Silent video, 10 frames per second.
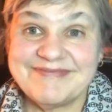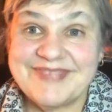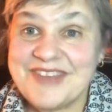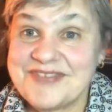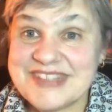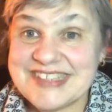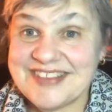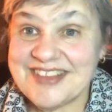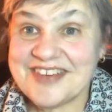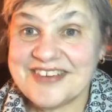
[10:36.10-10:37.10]
if it's still
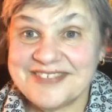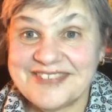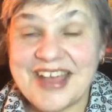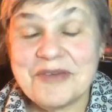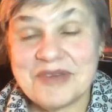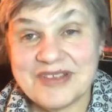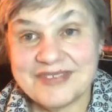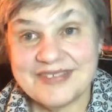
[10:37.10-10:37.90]
there, I will.